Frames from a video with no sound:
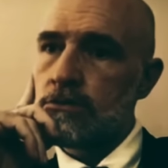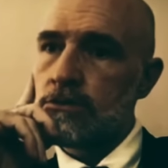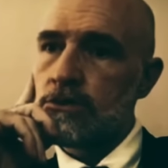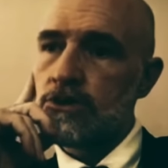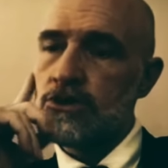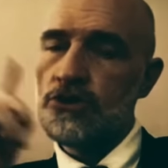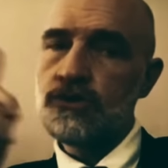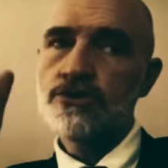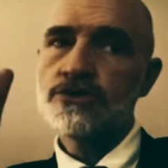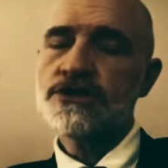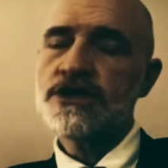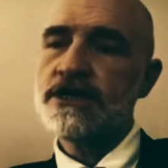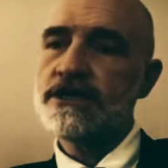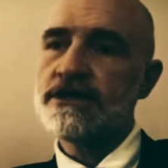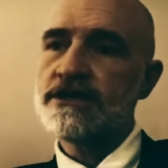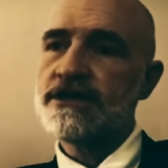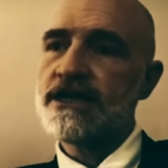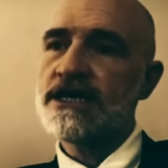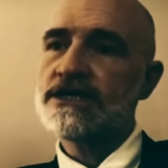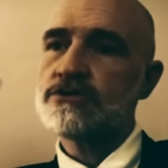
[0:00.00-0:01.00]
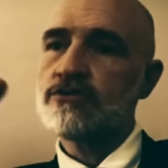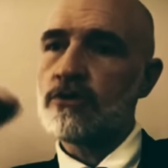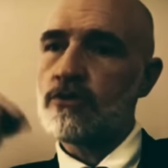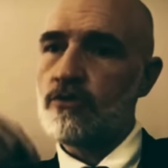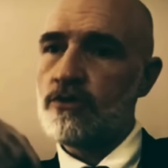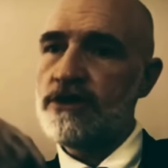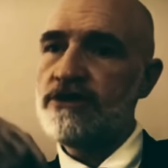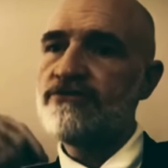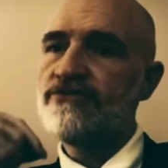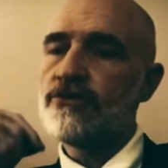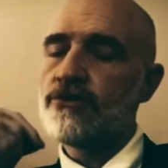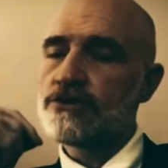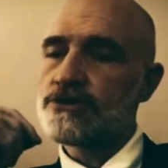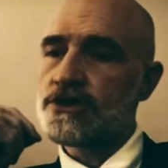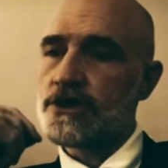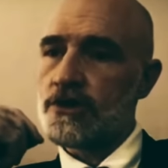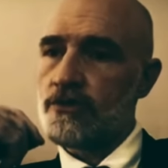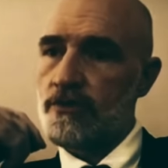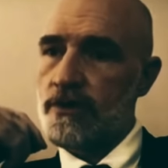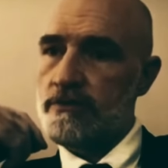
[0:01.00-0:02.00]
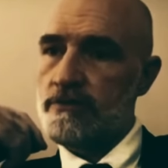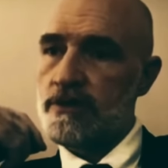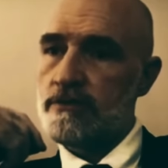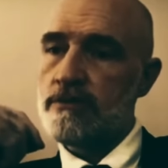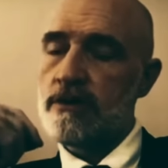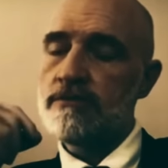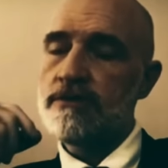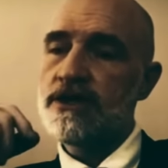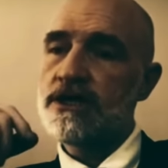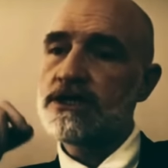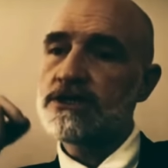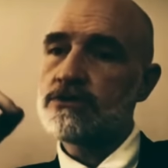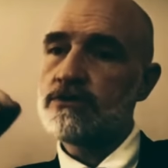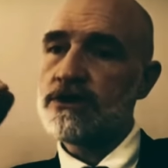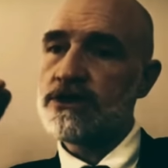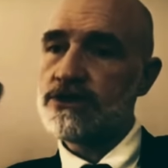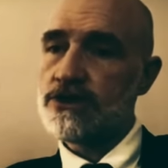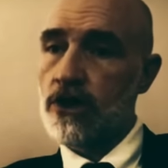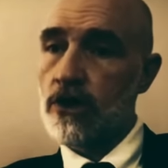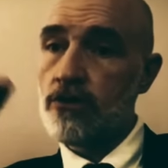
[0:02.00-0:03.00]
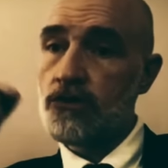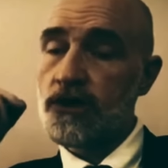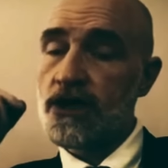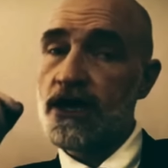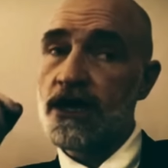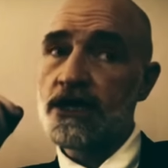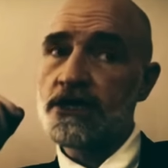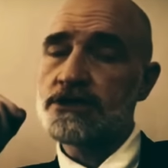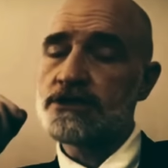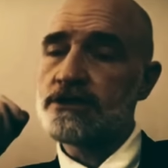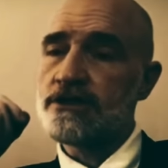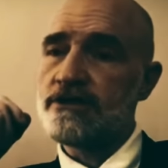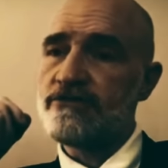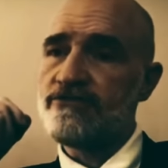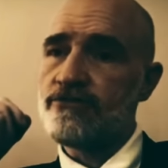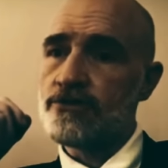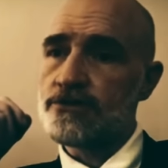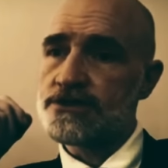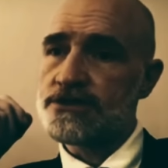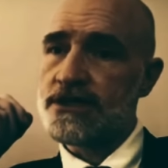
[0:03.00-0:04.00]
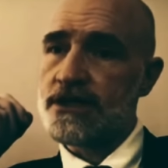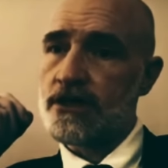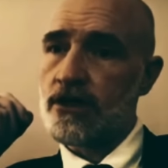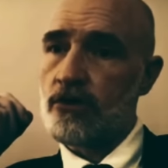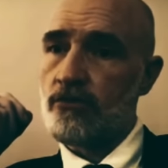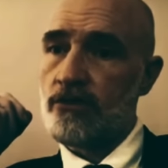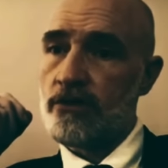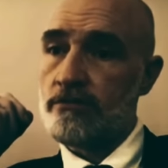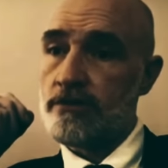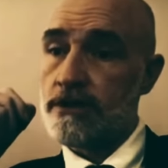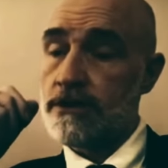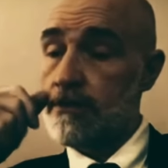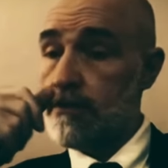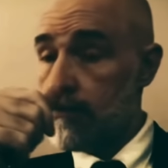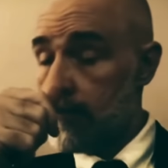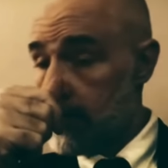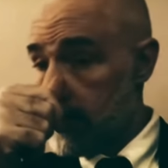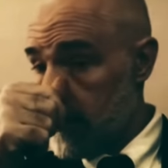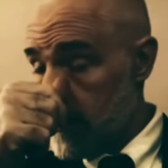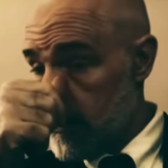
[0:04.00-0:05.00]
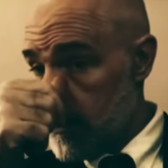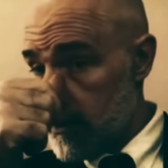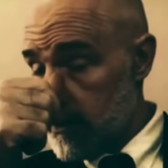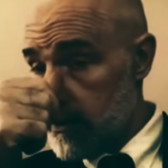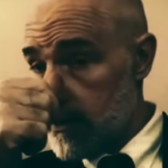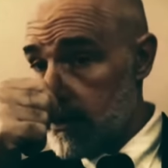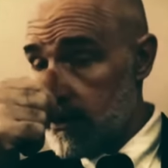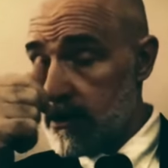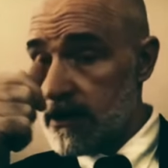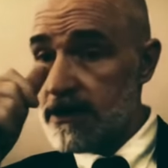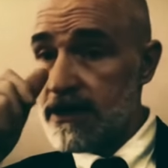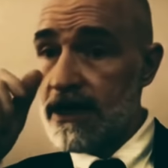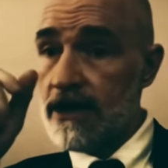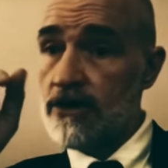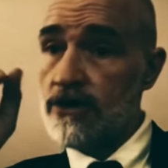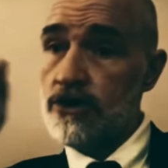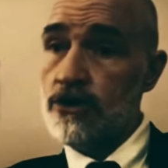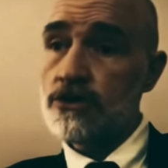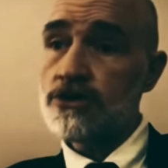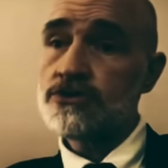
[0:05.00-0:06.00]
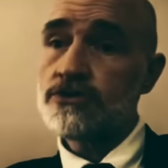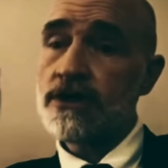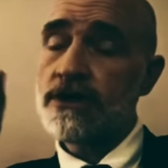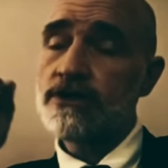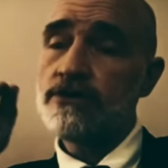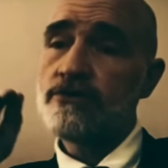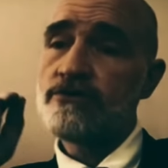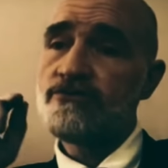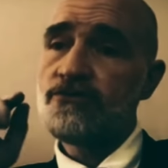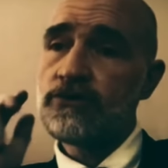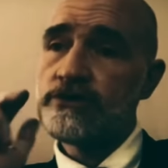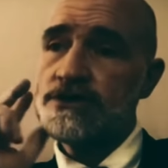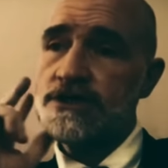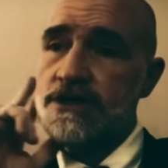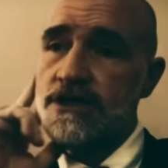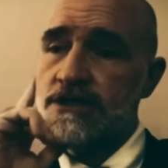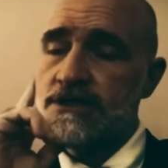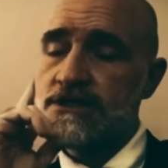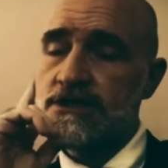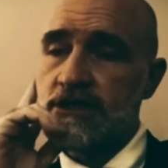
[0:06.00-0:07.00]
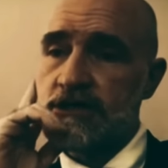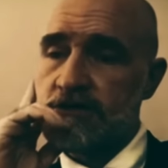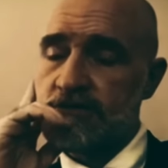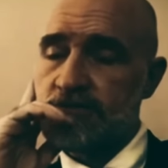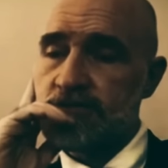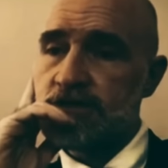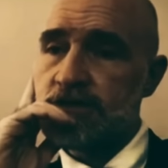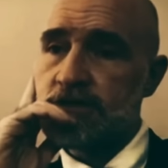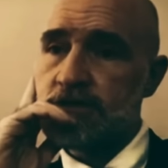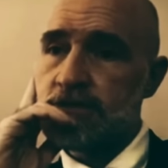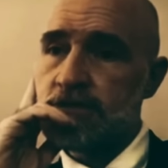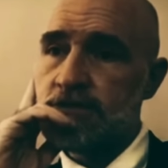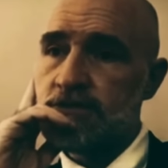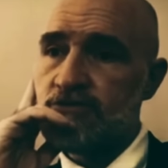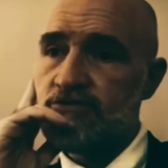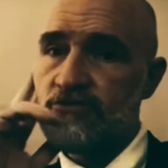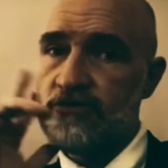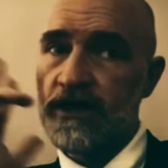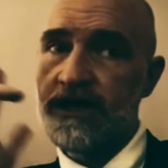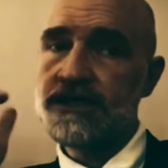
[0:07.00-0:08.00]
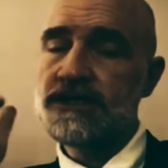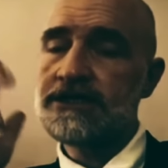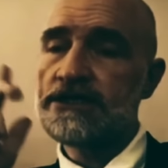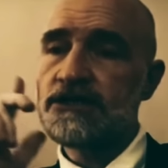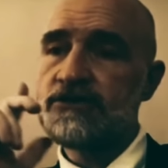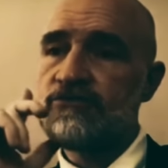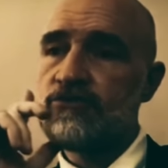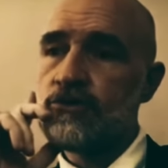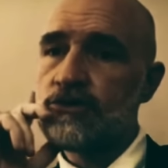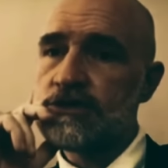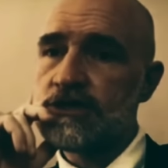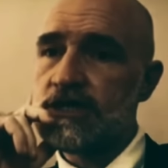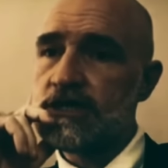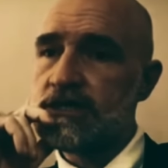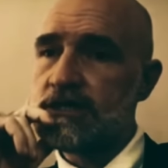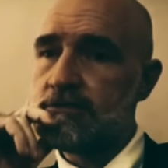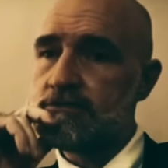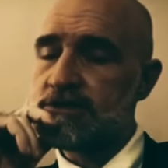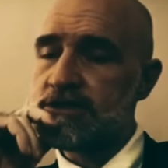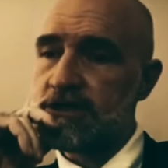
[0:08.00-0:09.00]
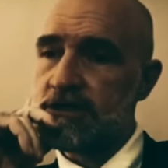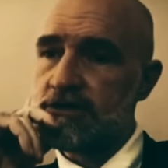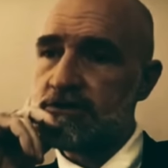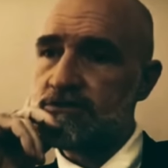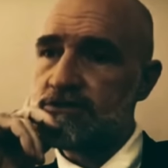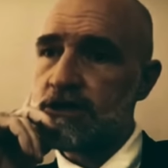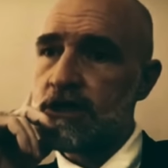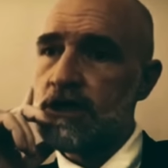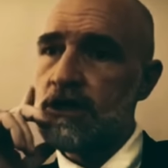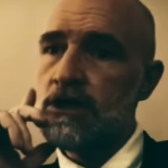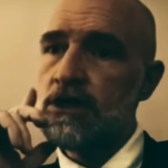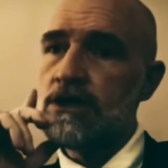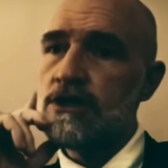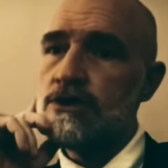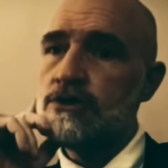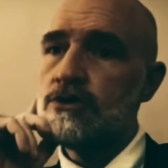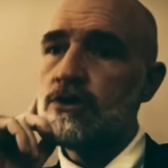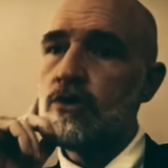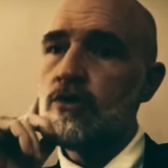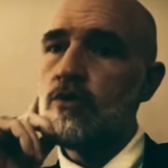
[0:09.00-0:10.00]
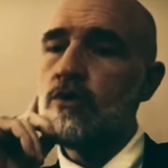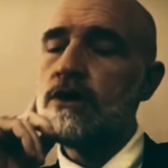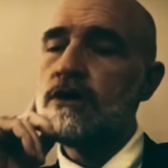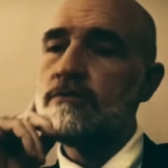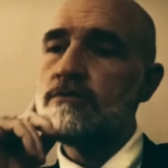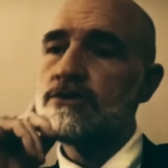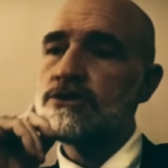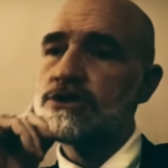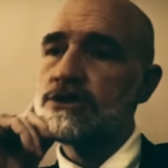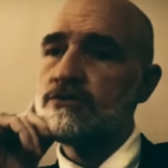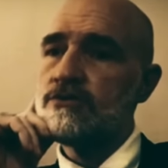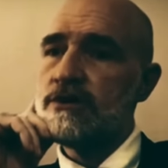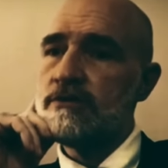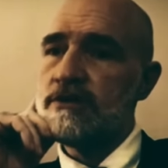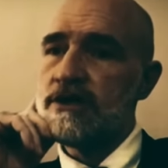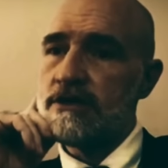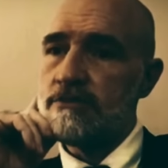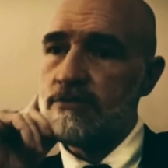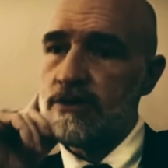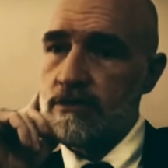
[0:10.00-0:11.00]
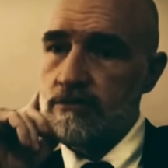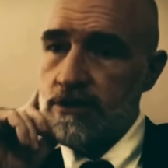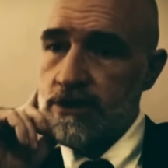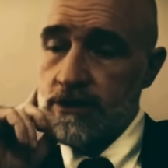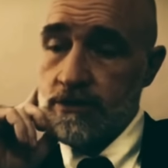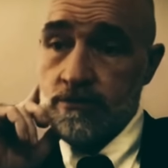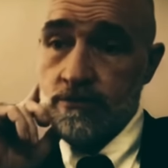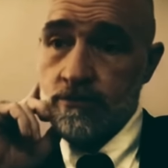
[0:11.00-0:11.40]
You say that that's what we force on women, but because we don't actually force that on women, now you're trying to enforce it yourselves. France is enforcing it themselves. You don't want Muslim women in public.